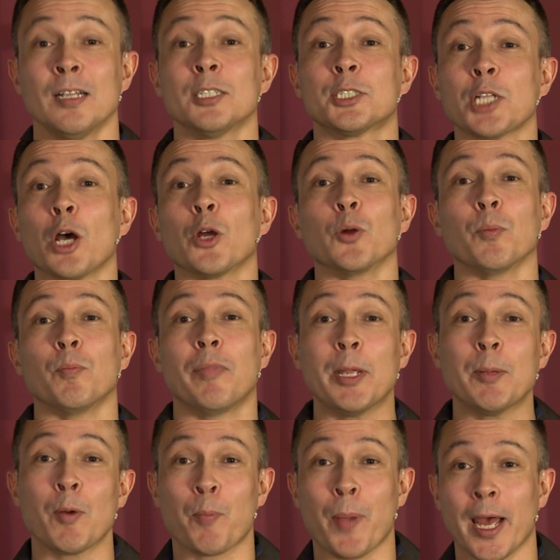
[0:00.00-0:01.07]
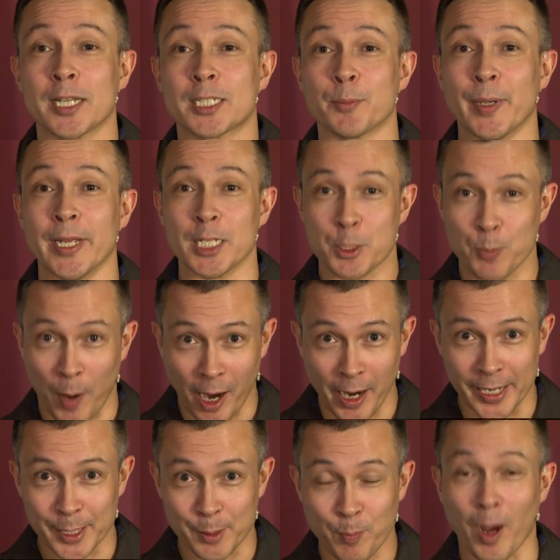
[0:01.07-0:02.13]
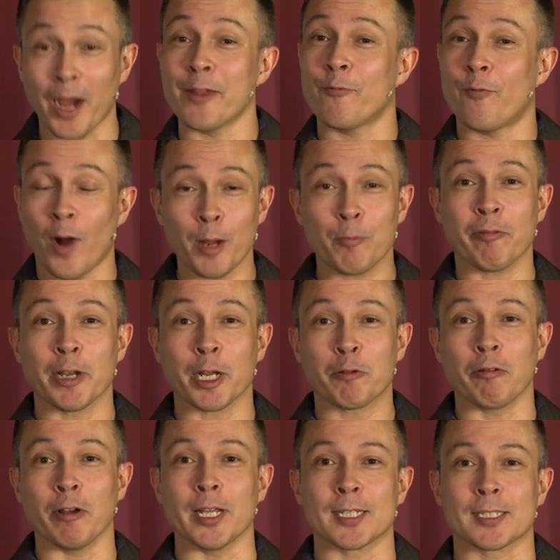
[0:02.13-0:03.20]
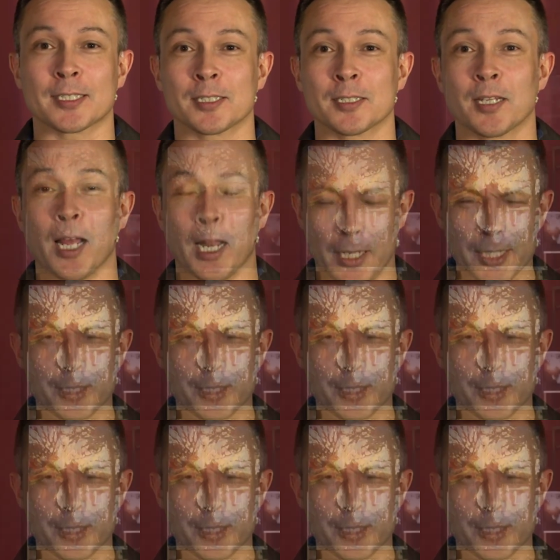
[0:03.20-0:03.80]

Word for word: So be prepared to be inspired by vibrant acrylics. Let's